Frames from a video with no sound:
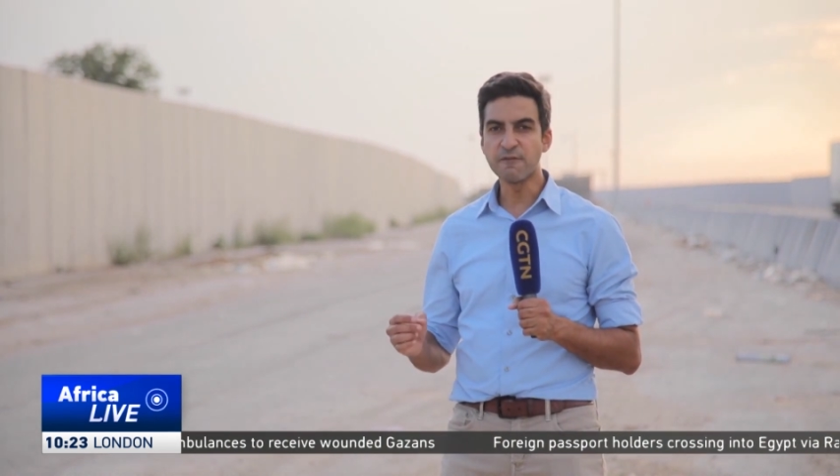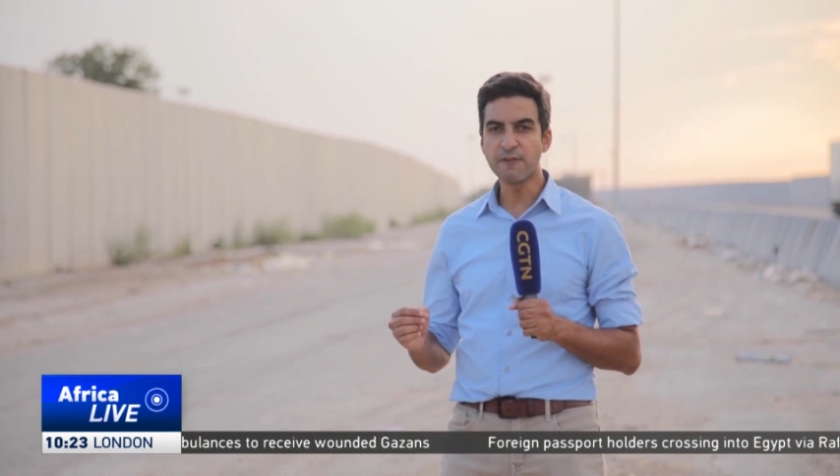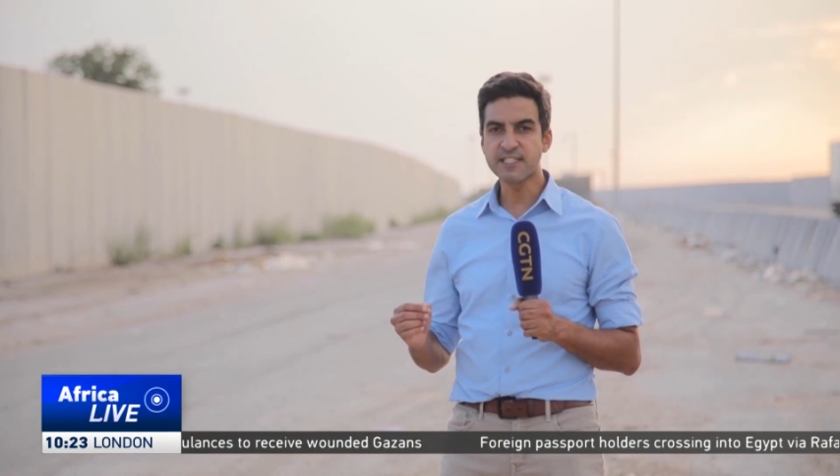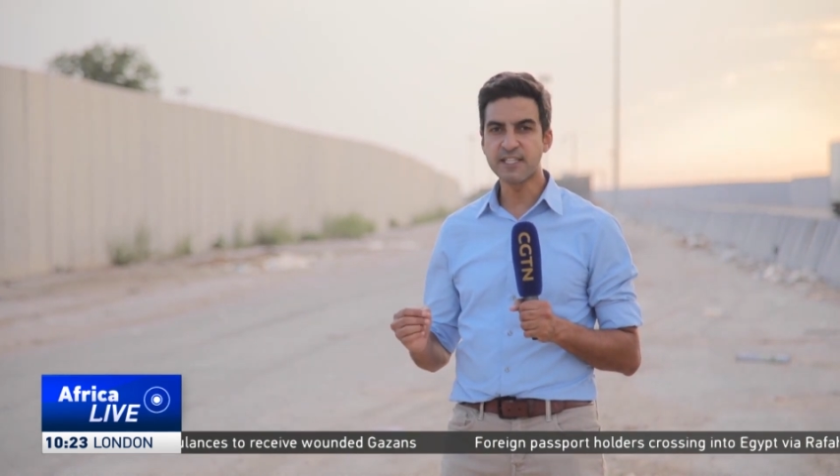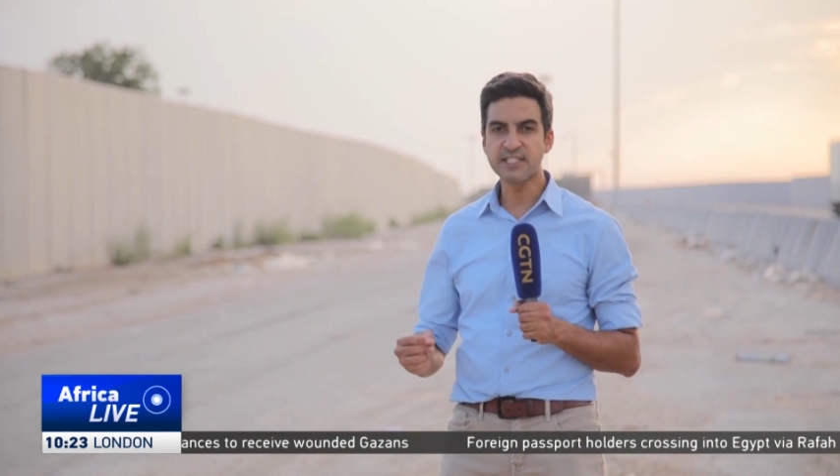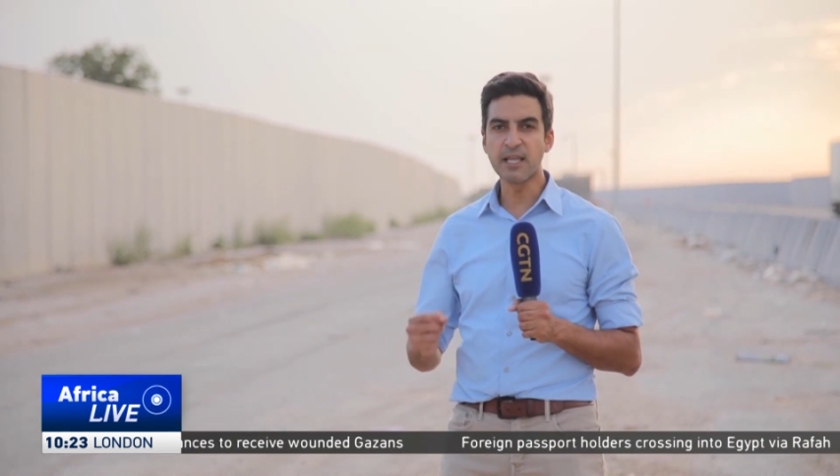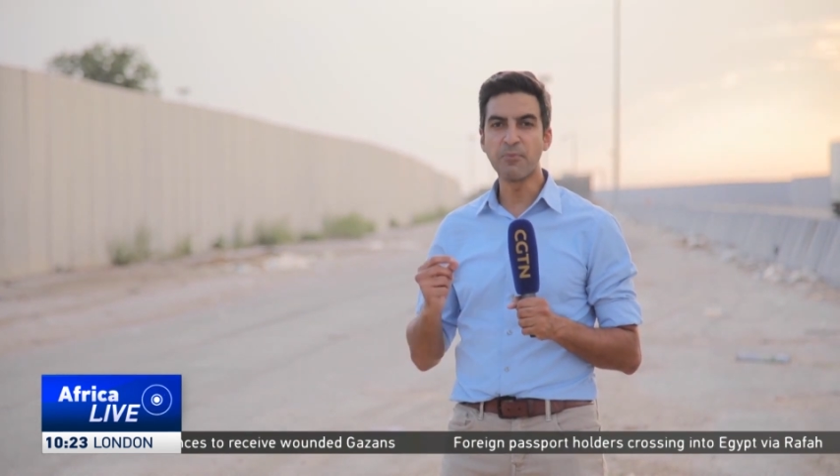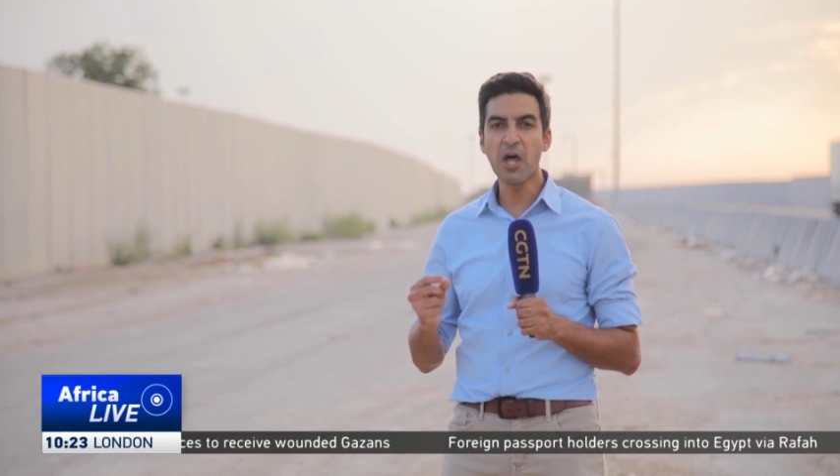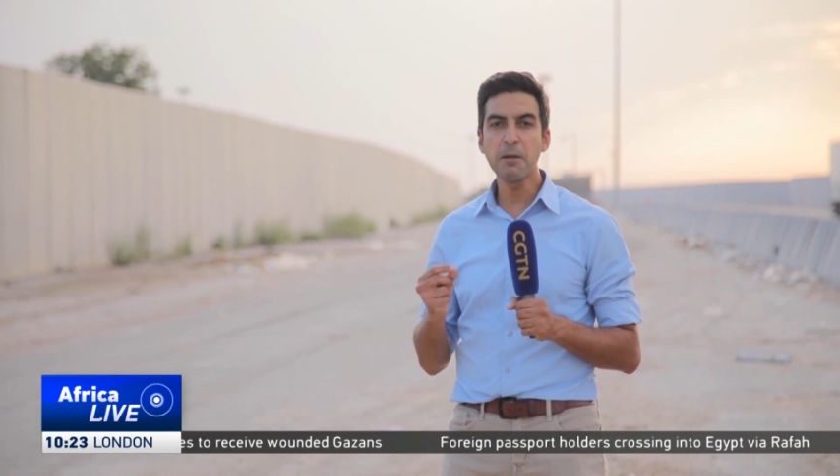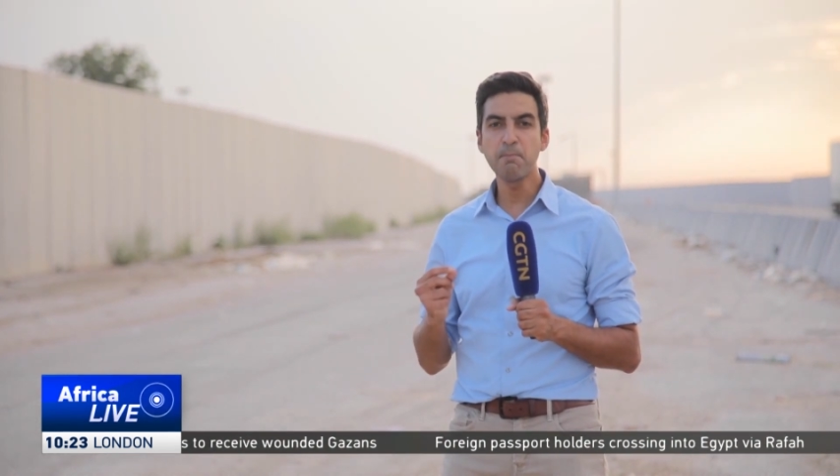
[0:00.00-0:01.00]
invested
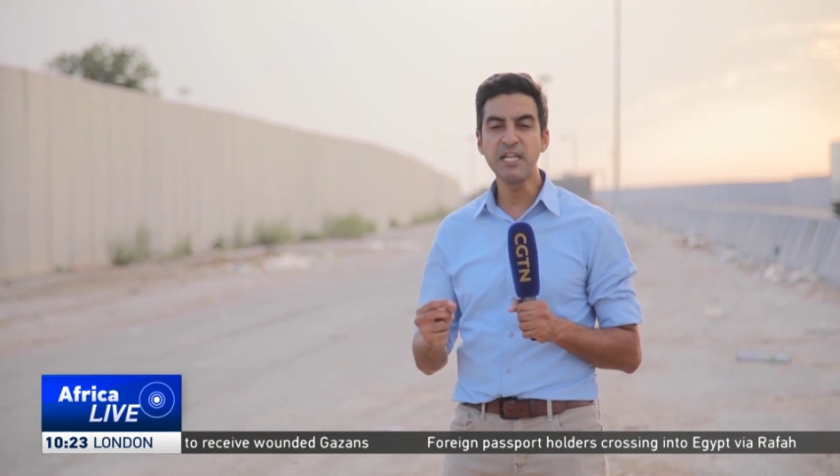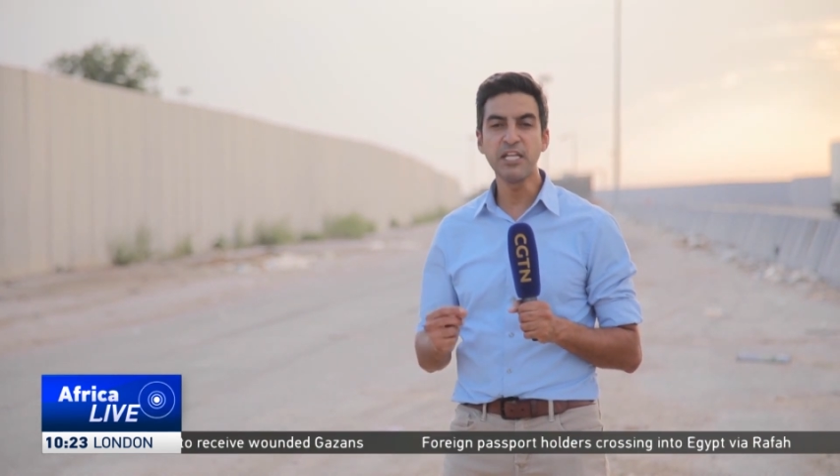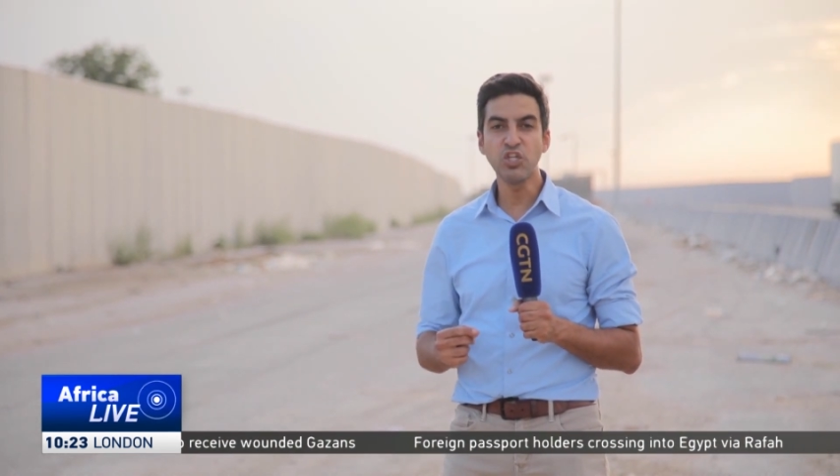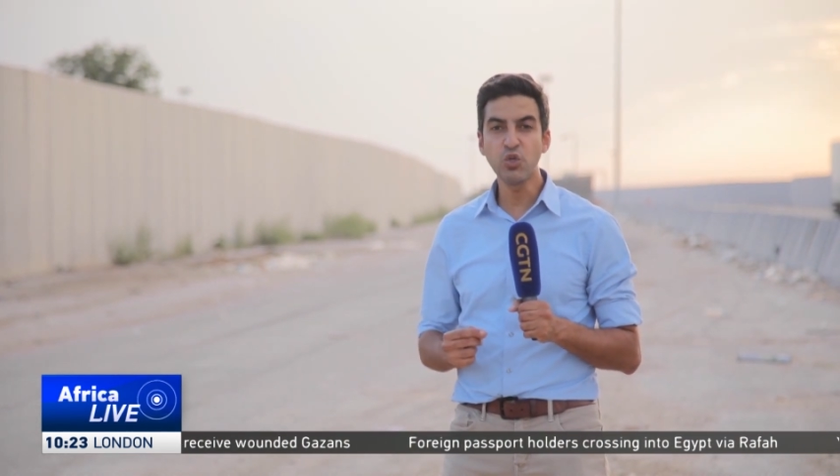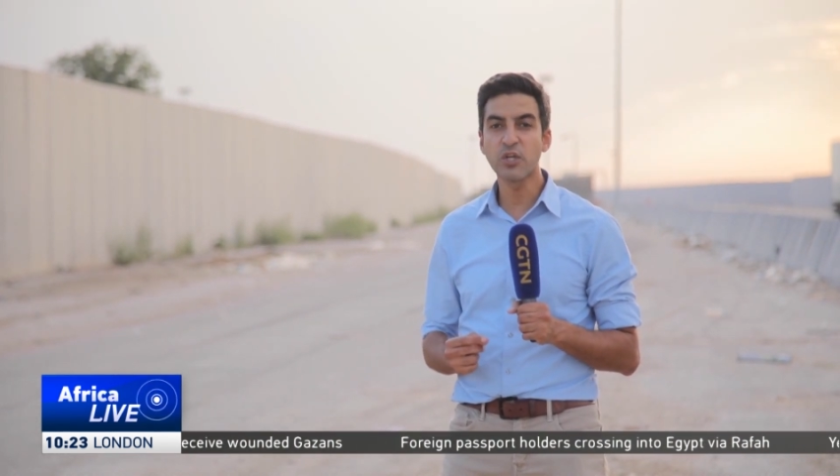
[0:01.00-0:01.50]
some 9 billion